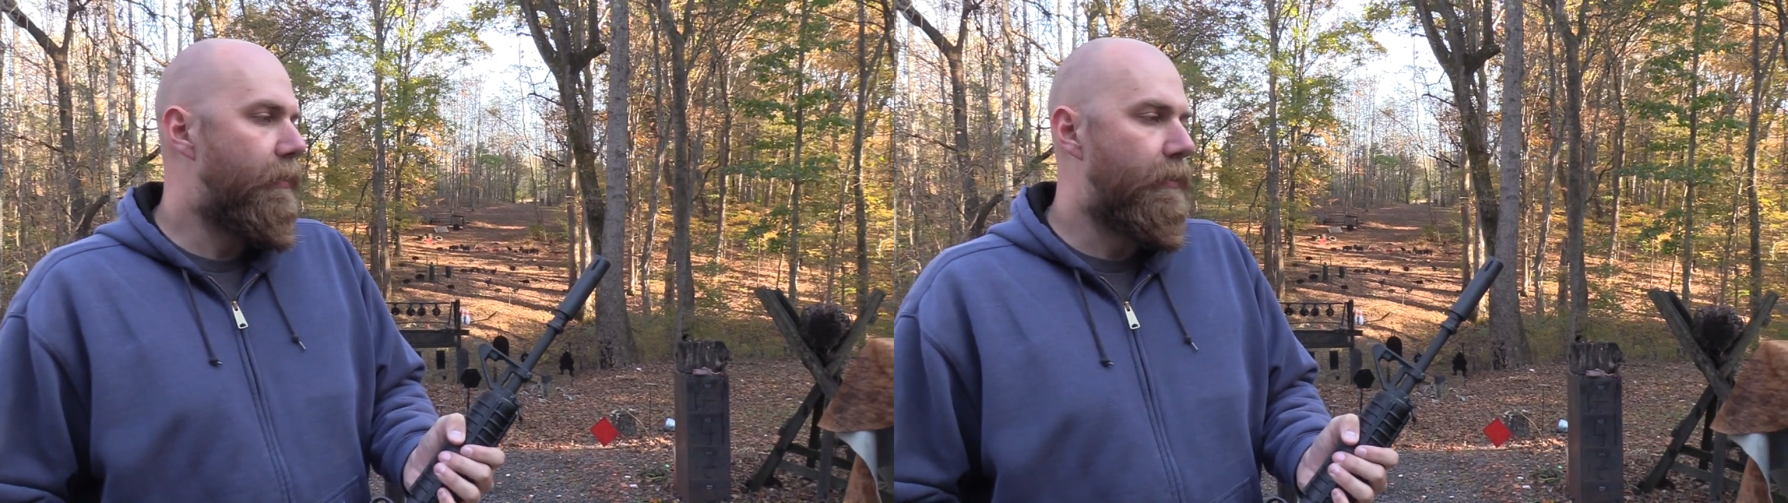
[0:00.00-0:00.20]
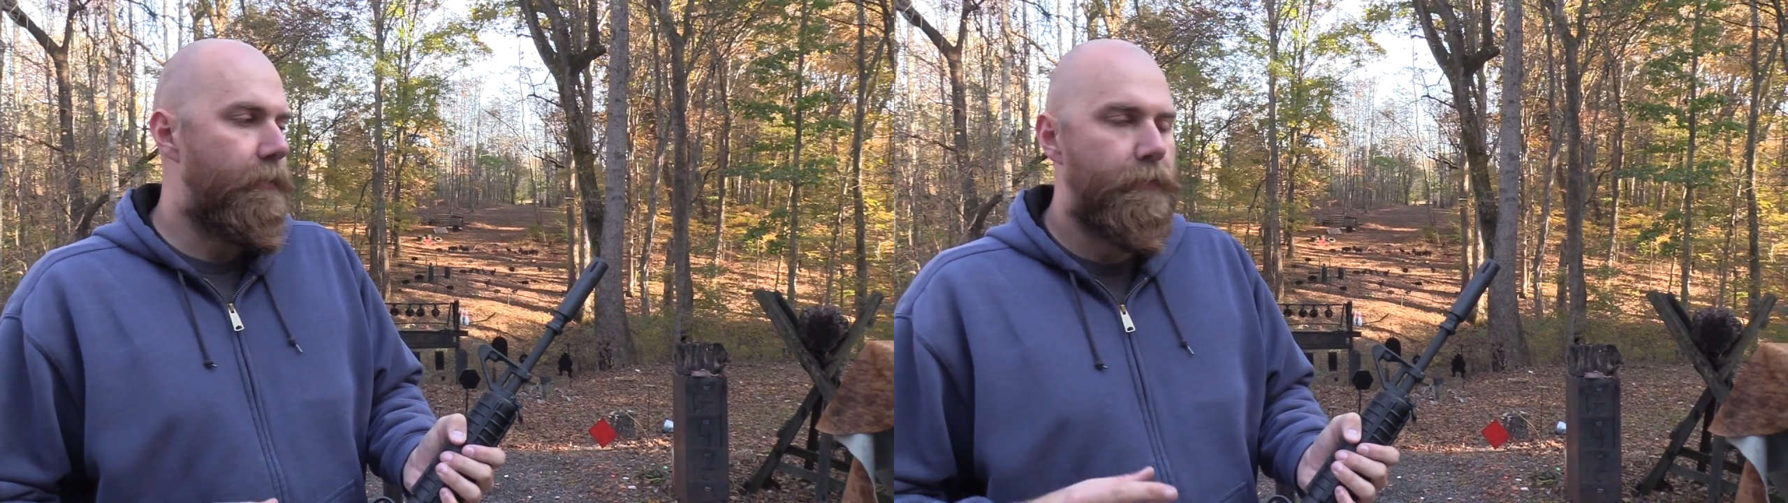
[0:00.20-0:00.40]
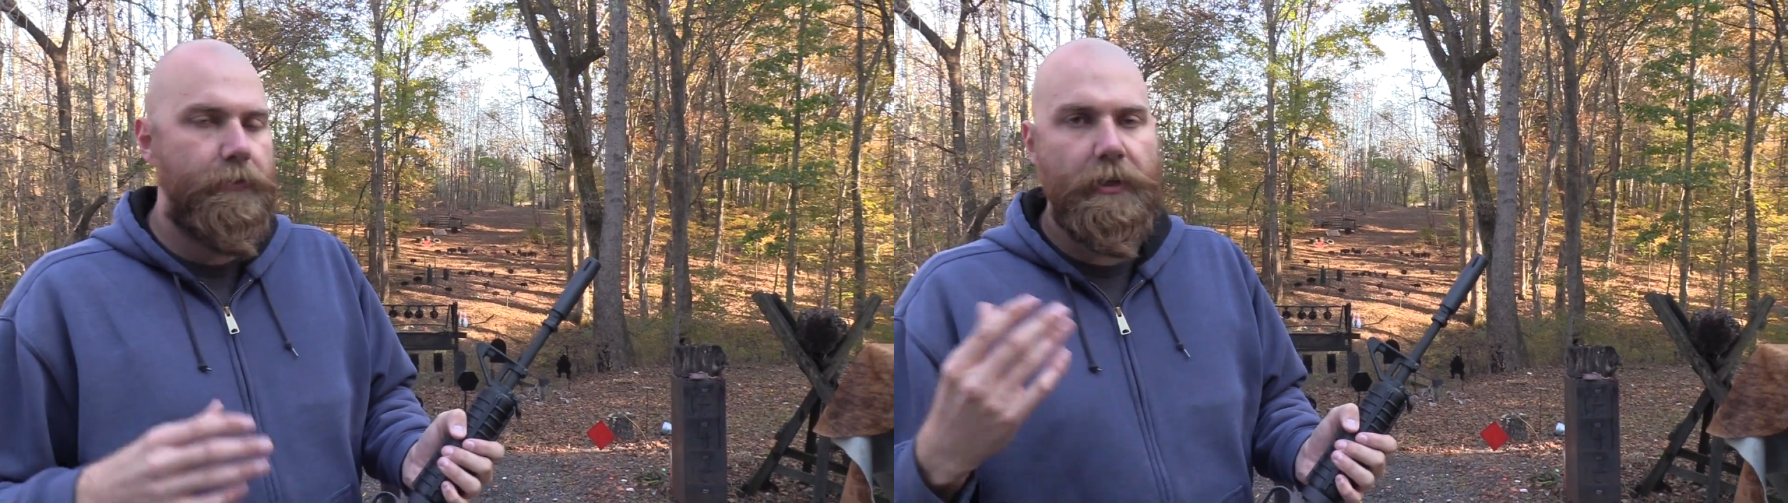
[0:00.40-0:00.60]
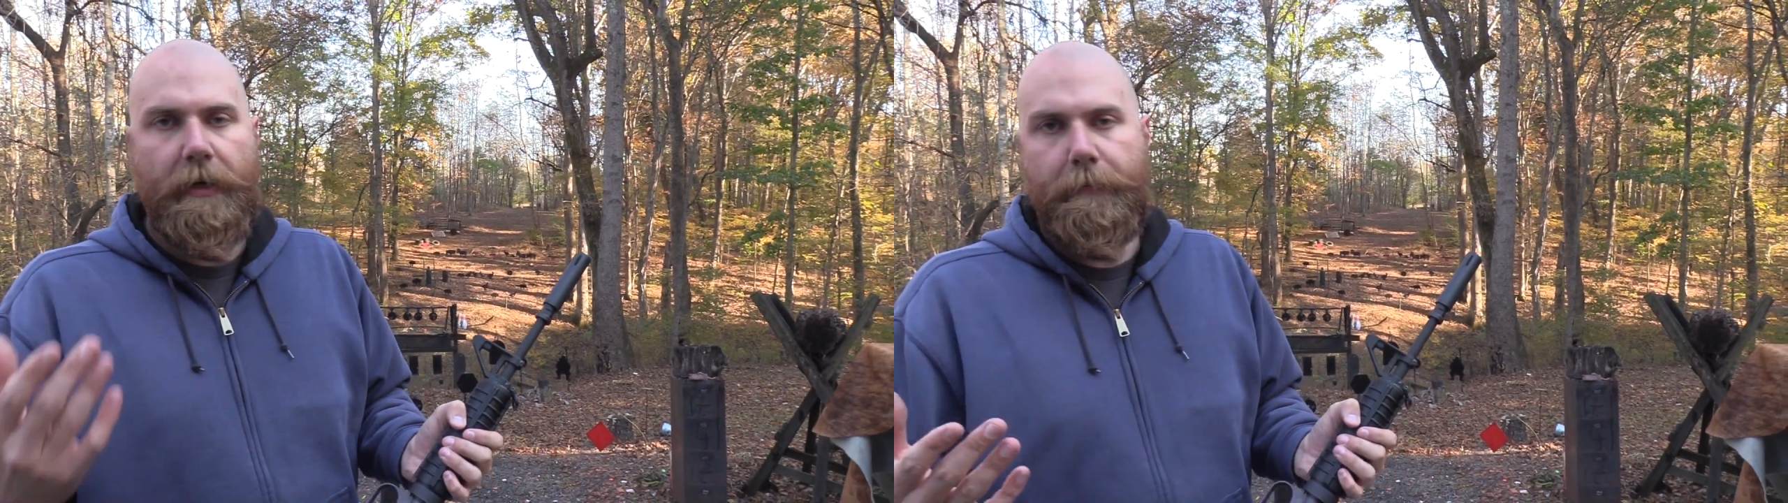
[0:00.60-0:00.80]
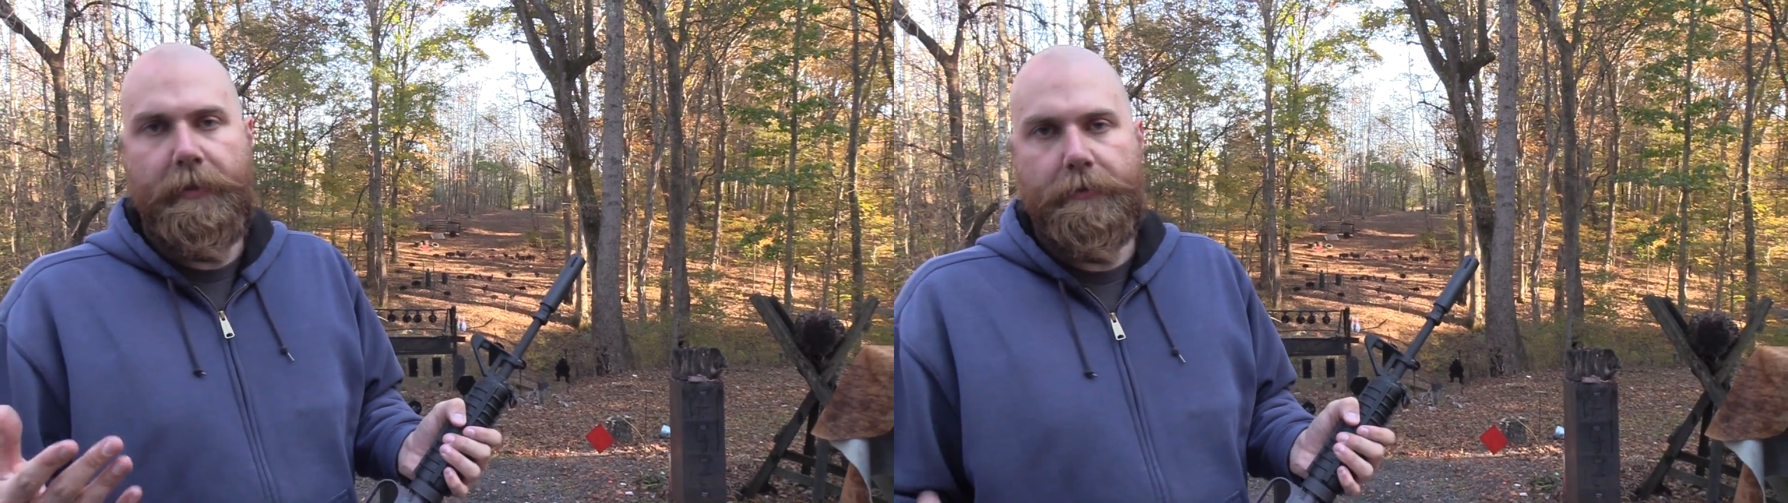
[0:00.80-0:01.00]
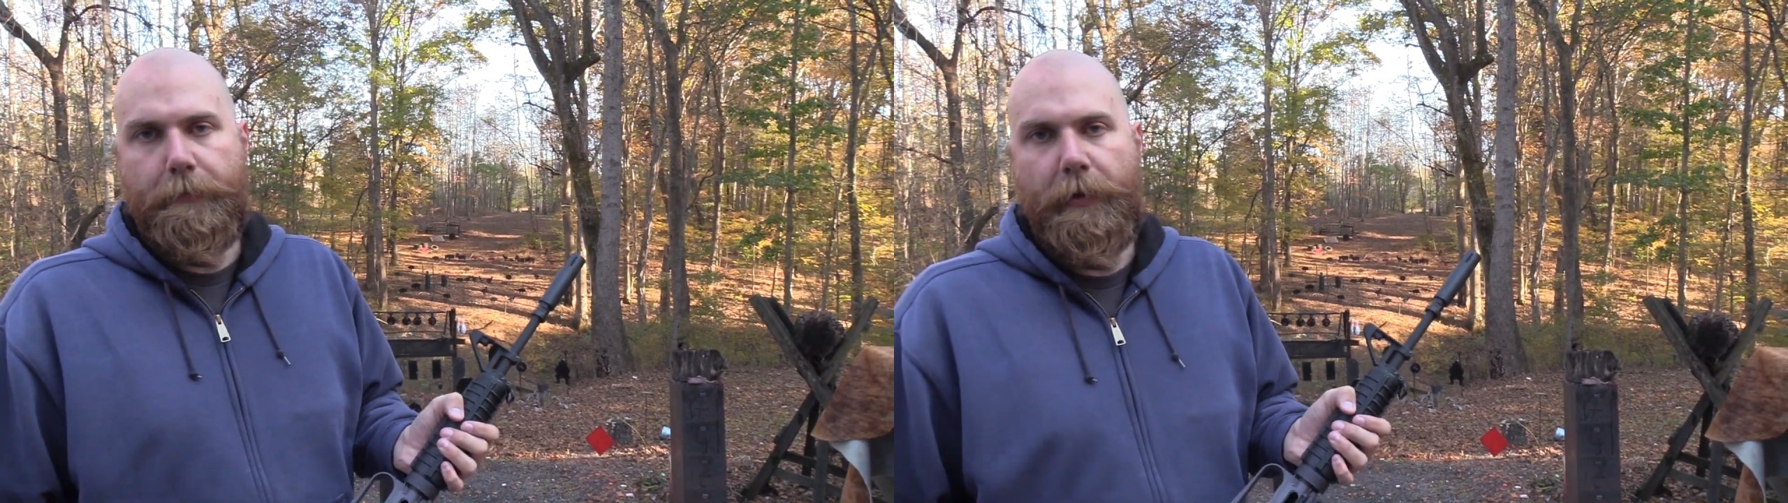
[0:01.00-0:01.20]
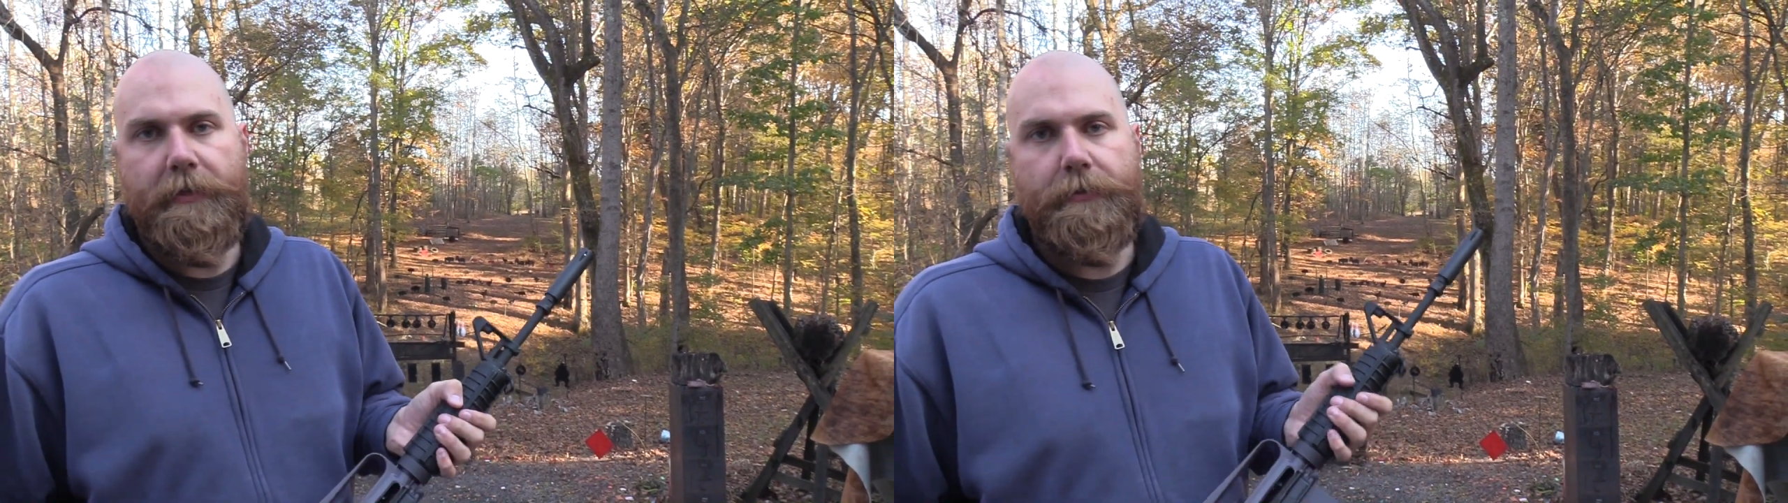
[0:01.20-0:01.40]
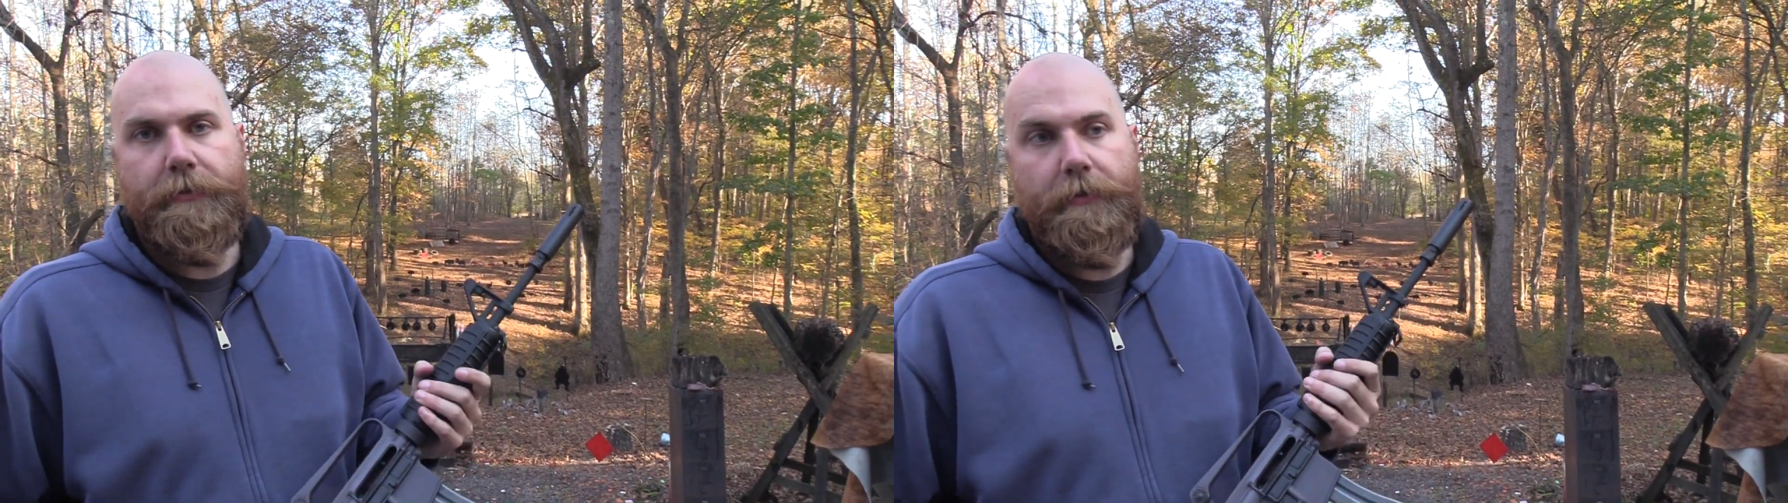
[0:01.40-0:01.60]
if you shot many suppressors,